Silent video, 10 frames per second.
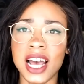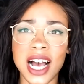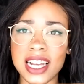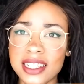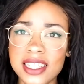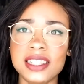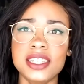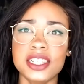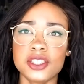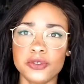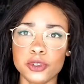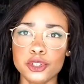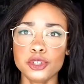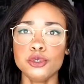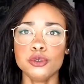I did this for
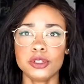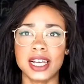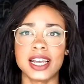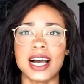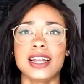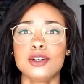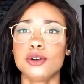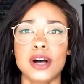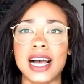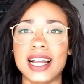you like I don't know I,